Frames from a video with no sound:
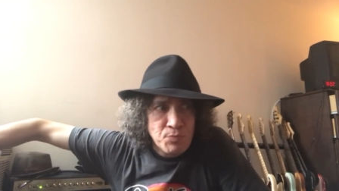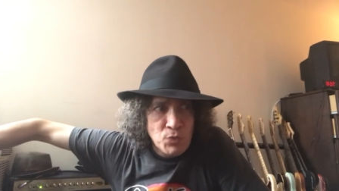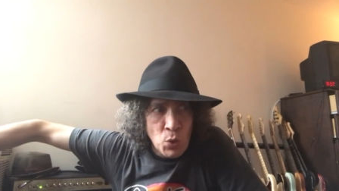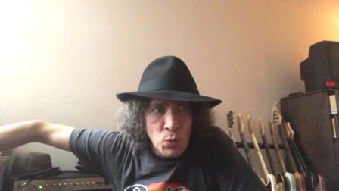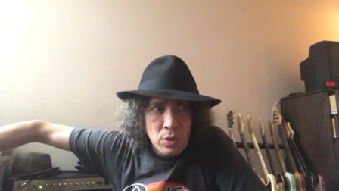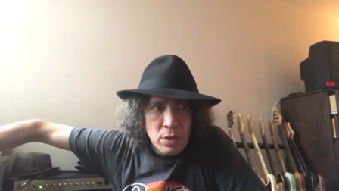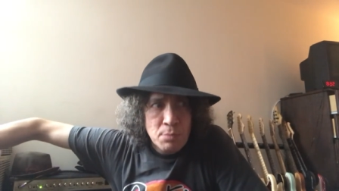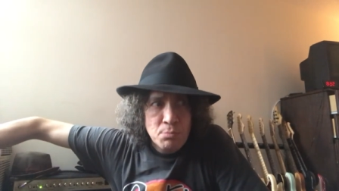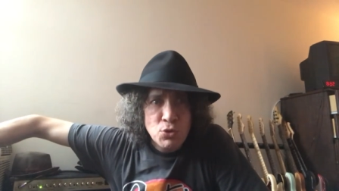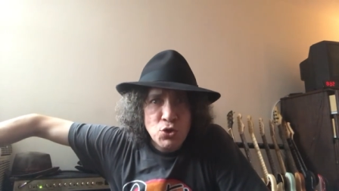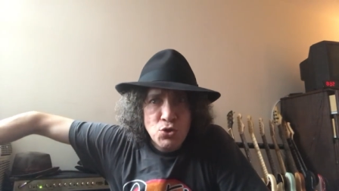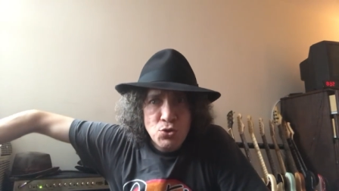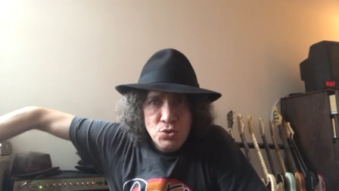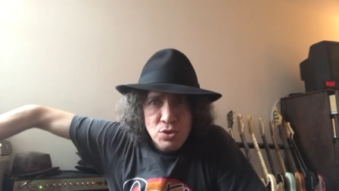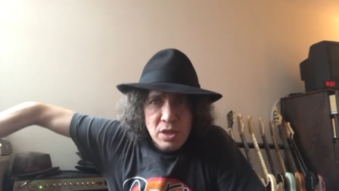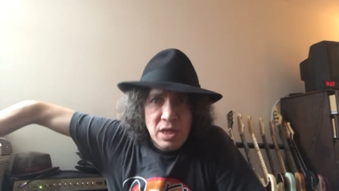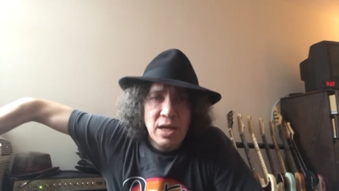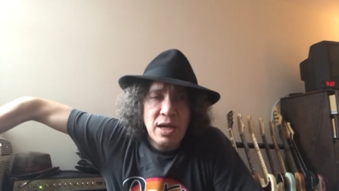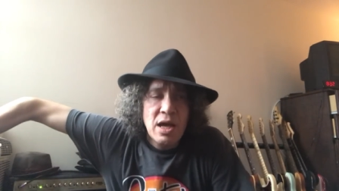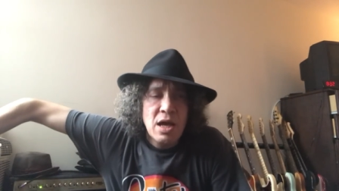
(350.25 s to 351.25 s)
When I'm
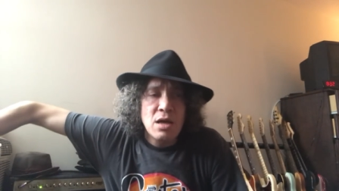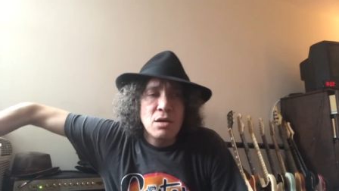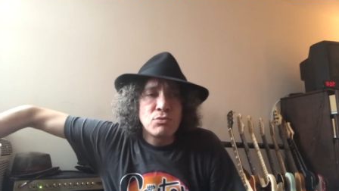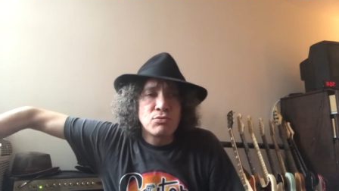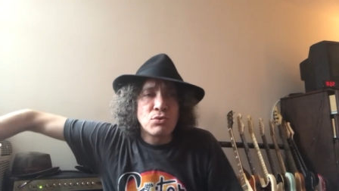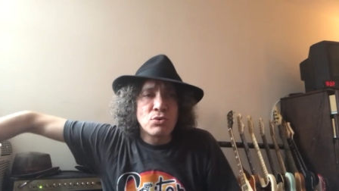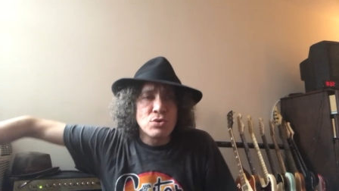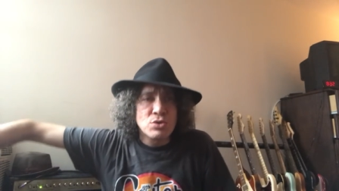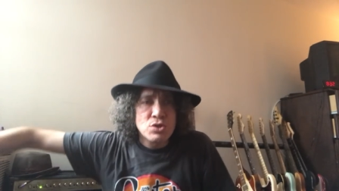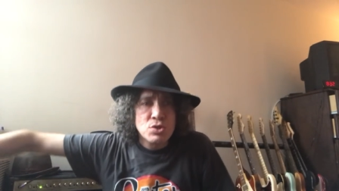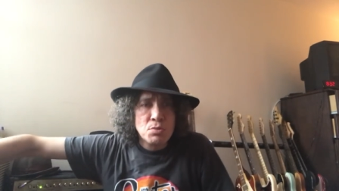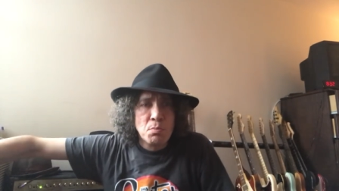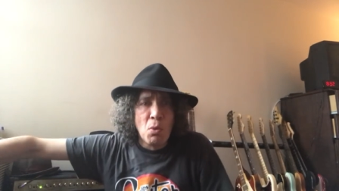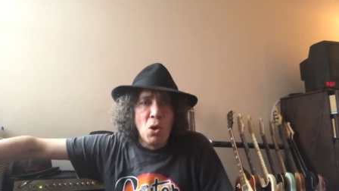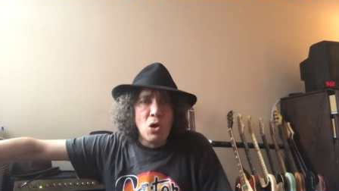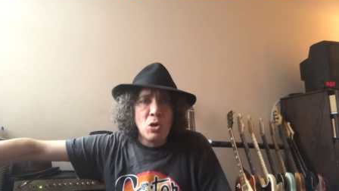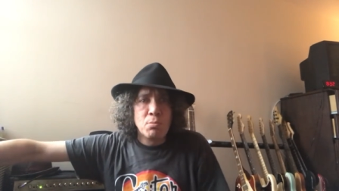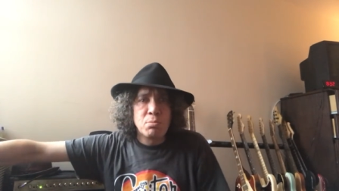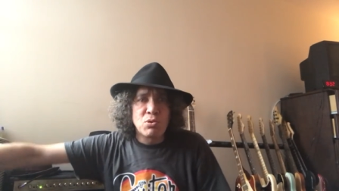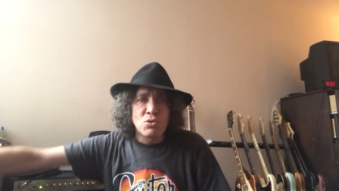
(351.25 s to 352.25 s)
choosing a hat for a
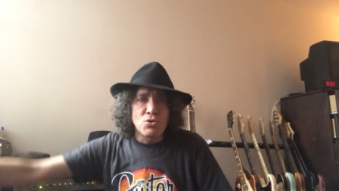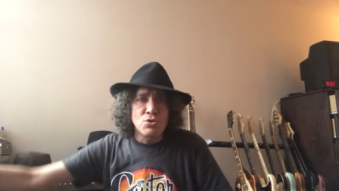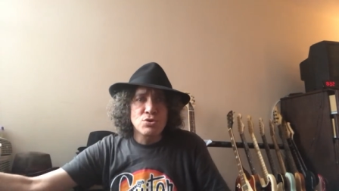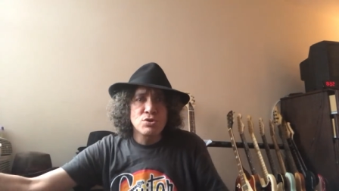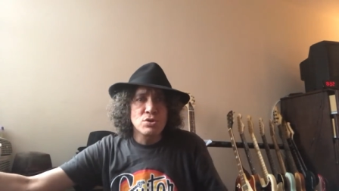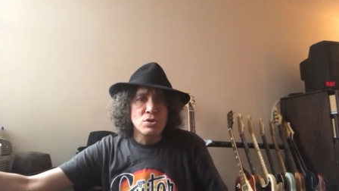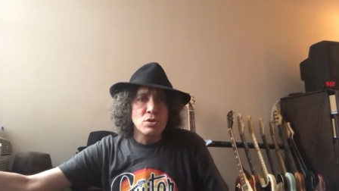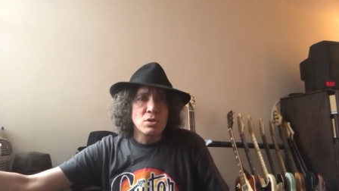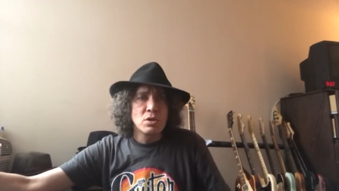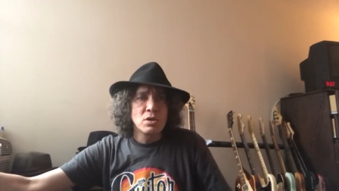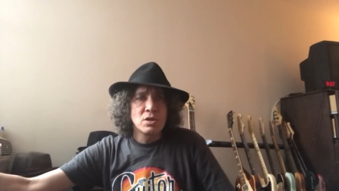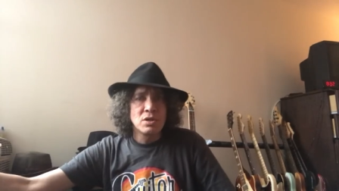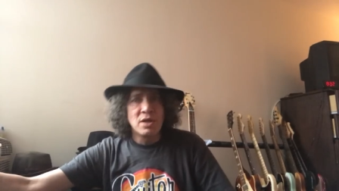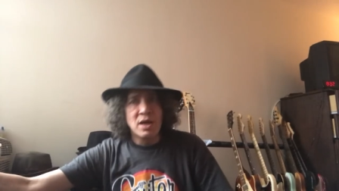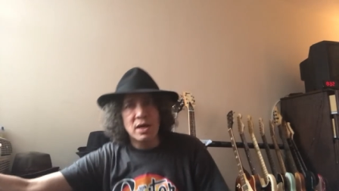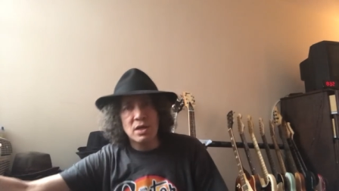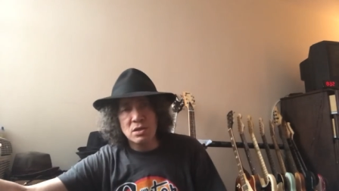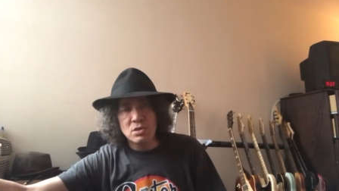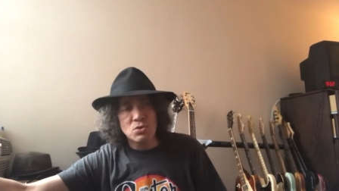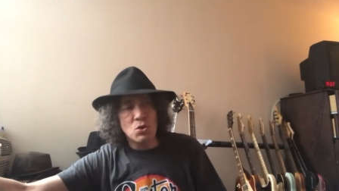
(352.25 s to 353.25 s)
small person,
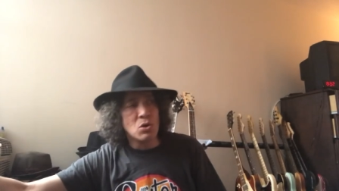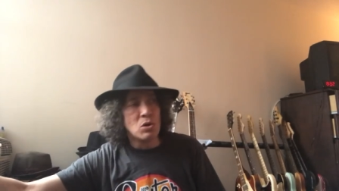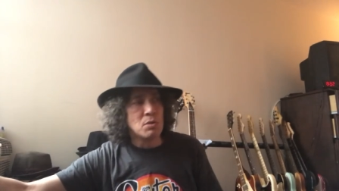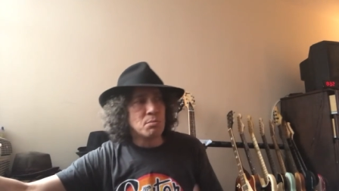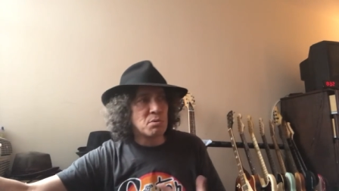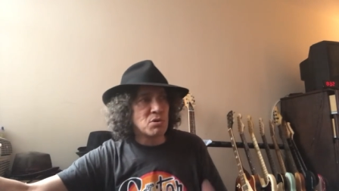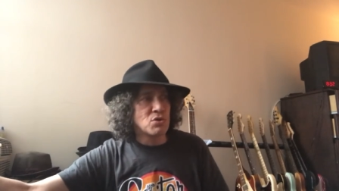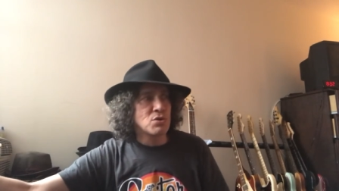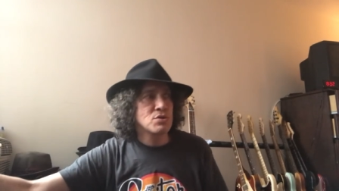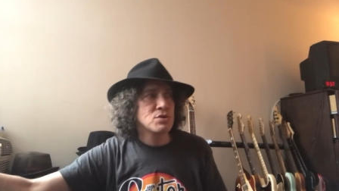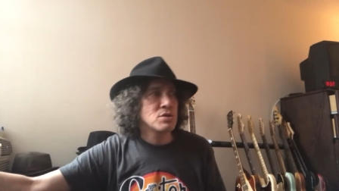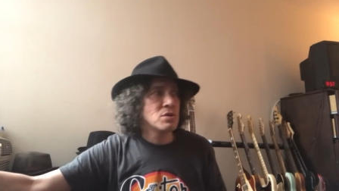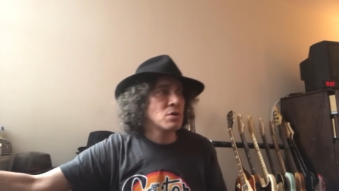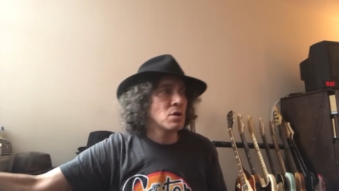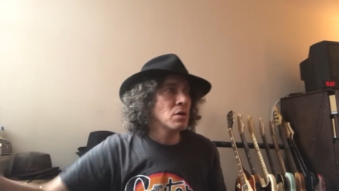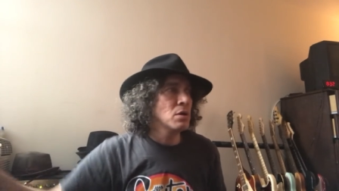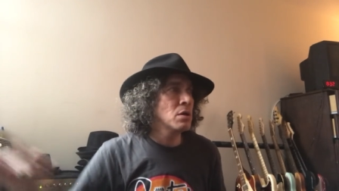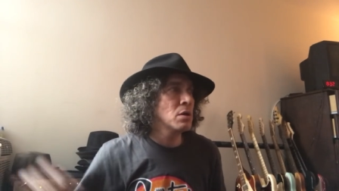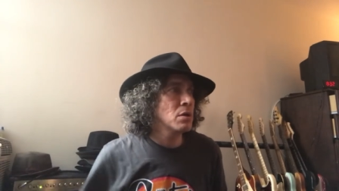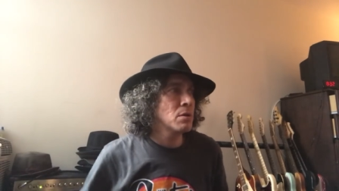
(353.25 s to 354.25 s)
not a tall person,